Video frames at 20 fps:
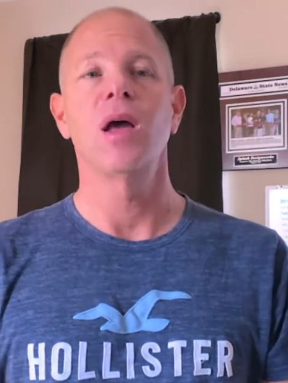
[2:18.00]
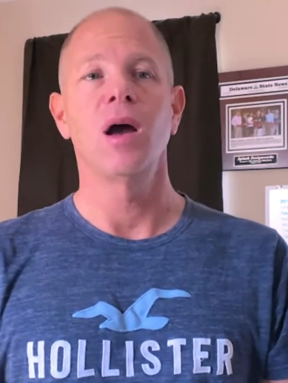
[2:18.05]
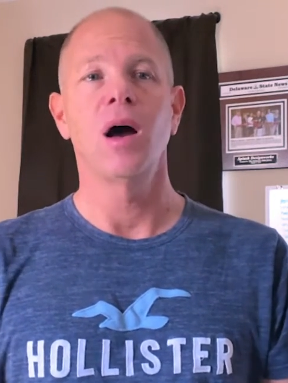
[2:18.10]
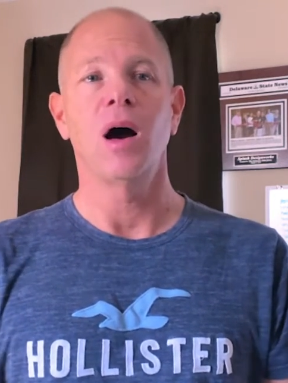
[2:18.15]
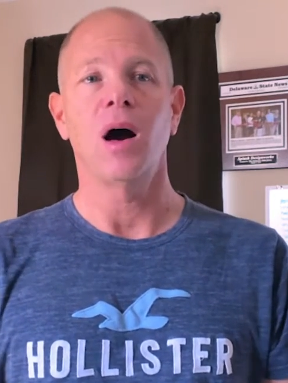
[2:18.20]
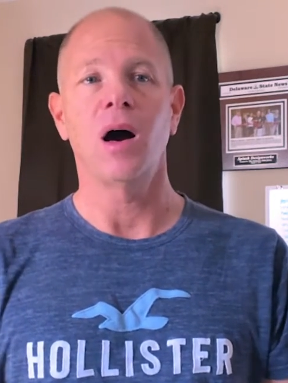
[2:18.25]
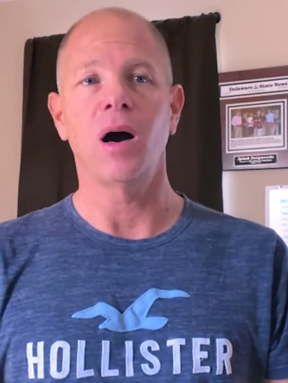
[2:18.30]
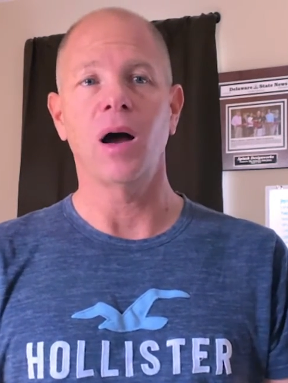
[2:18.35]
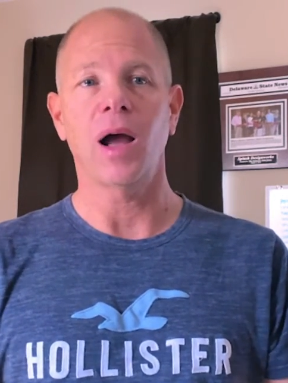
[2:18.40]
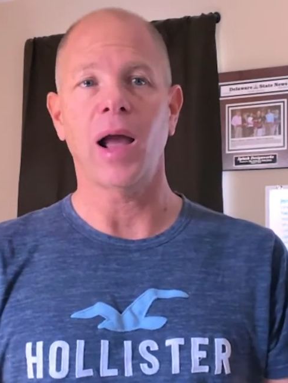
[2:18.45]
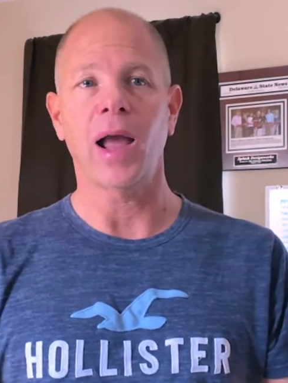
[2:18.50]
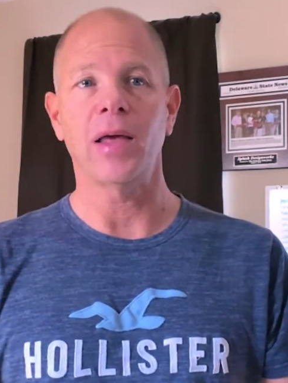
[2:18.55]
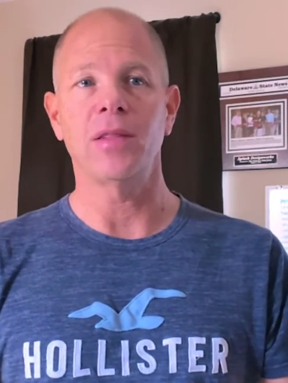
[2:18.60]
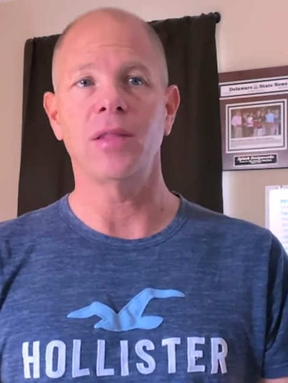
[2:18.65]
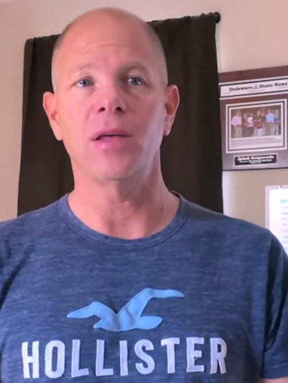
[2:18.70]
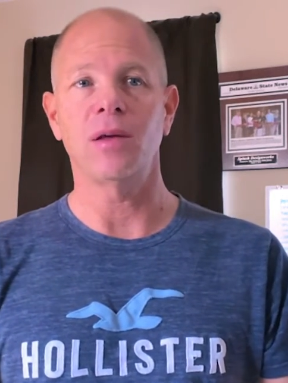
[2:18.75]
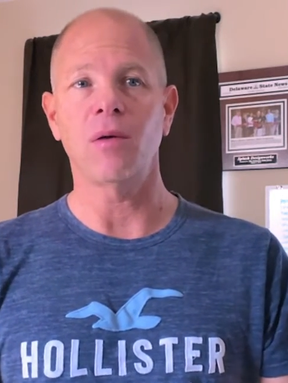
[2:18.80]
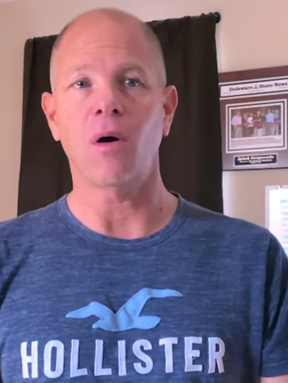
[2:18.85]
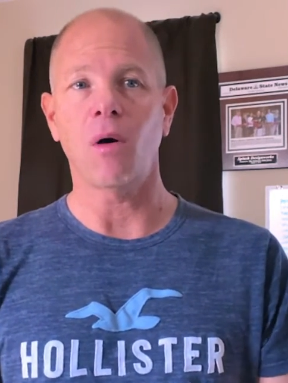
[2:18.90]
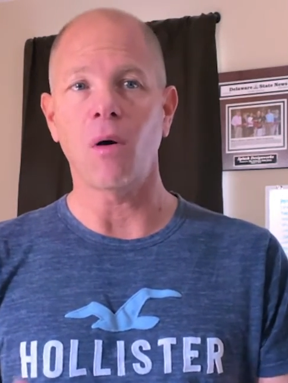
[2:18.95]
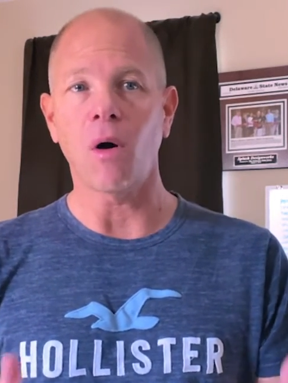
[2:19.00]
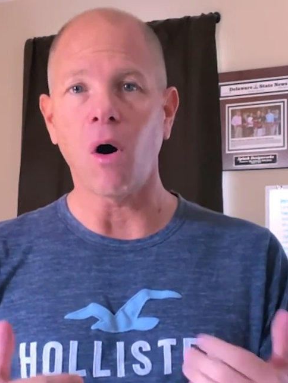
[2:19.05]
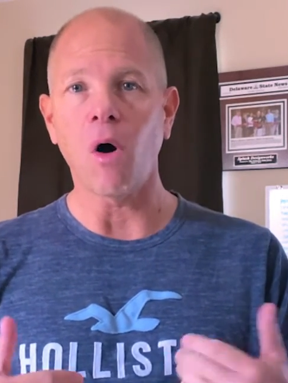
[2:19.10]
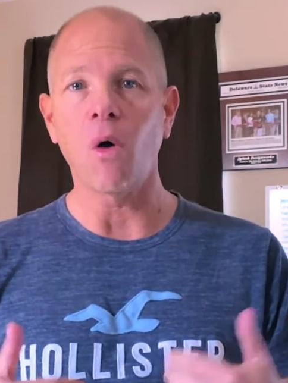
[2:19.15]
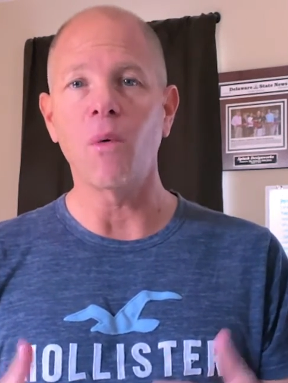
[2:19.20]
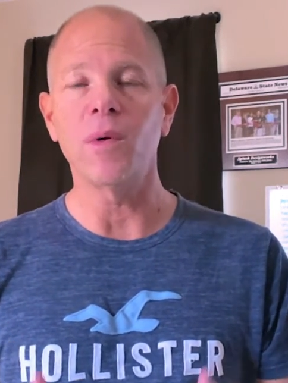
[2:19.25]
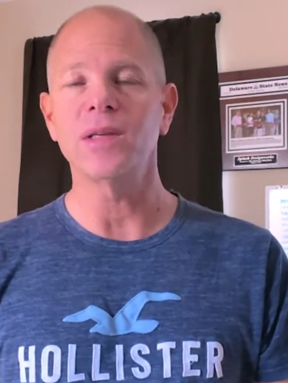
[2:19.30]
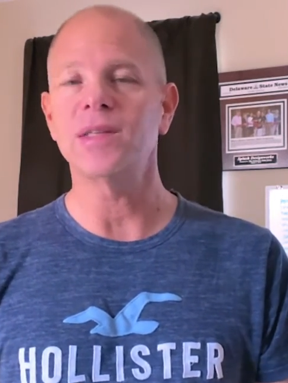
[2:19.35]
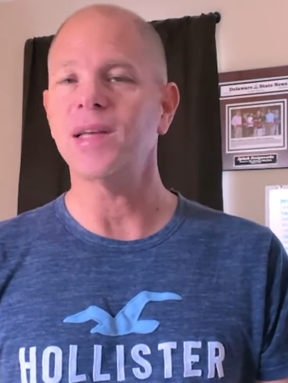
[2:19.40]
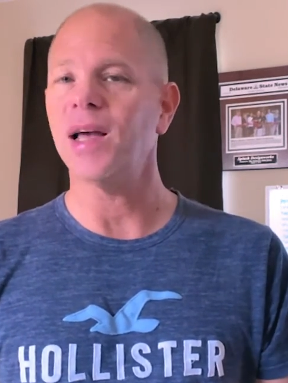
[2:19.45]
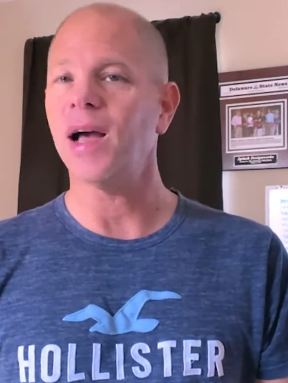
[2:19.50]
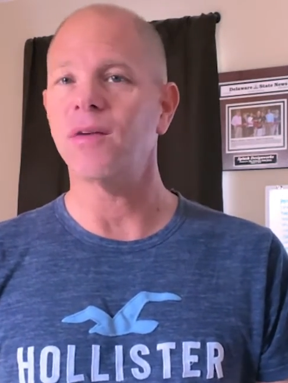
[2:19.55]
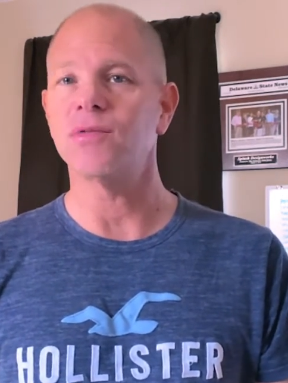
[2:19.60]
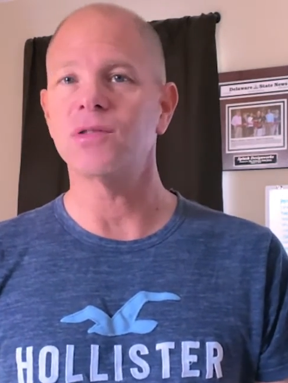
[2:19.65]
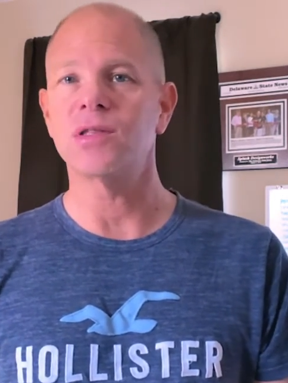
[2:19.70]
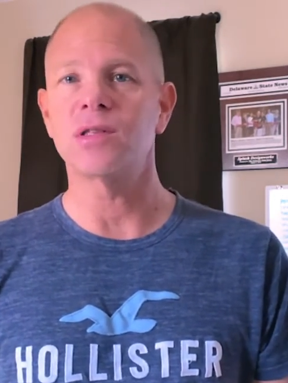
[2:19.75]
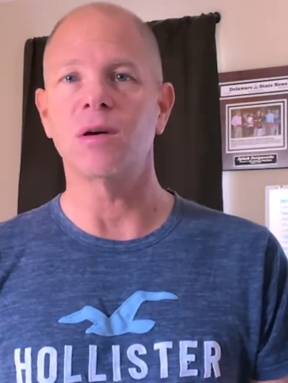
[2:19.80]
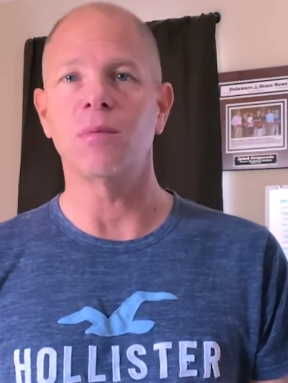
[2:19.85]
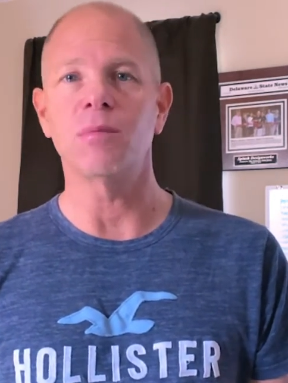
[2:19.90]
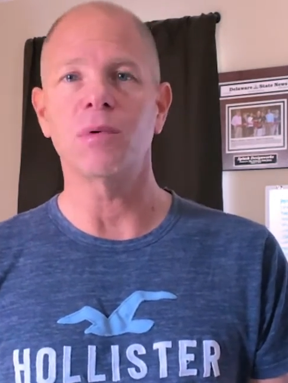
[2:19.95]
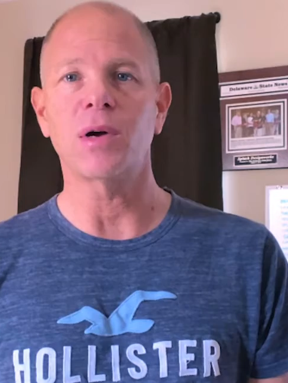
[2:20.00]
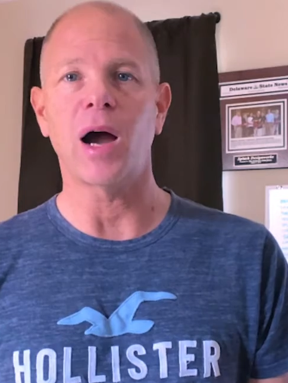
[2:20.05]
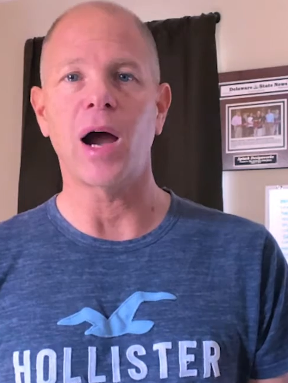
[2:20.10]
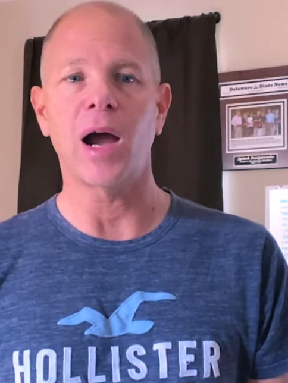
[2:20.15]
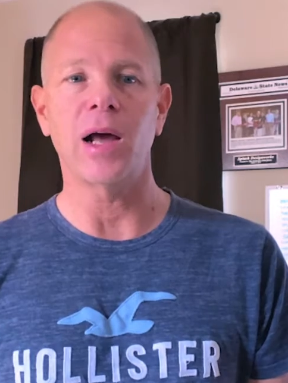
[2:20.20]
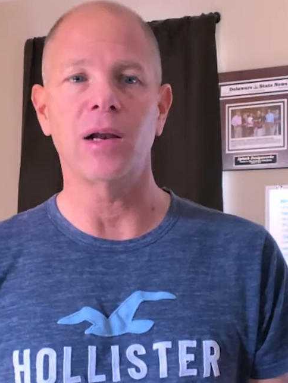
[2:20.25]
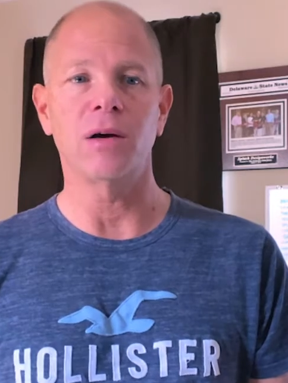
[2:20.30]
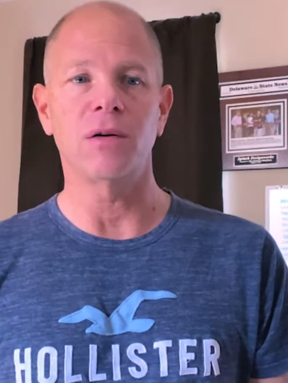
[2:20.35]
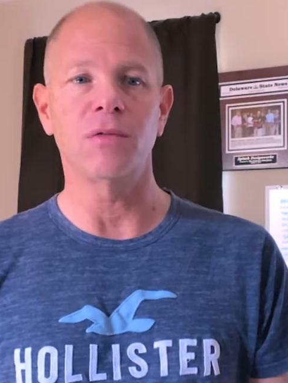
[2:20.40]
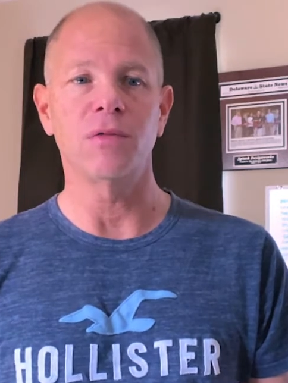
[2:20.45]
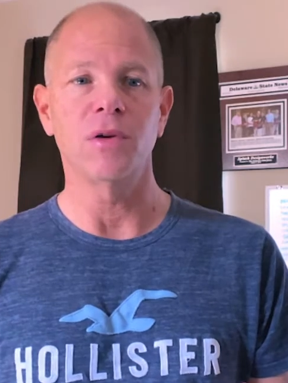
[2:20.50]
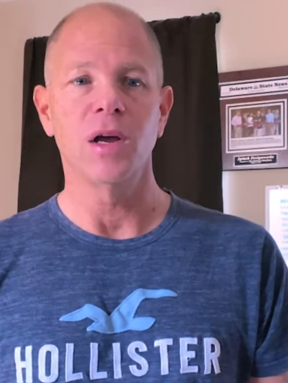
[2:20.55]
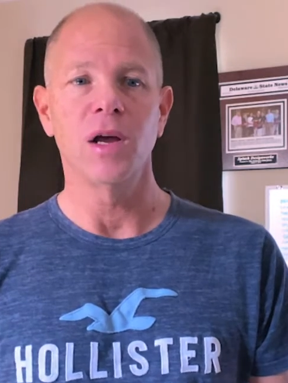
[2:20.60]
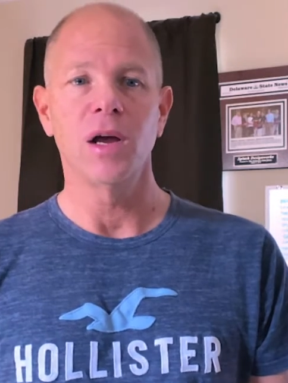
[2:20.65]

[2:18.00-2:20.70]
uh, and then always have some kind of